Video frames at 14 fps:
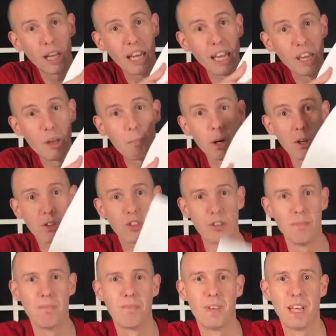in the
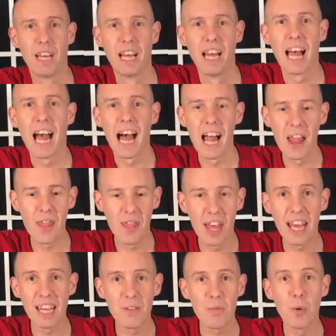bottom, and
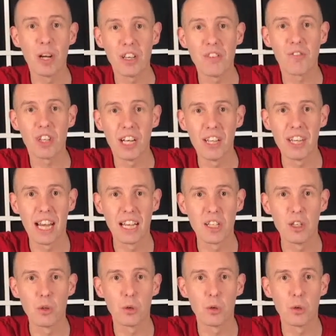then when you've done that, you'll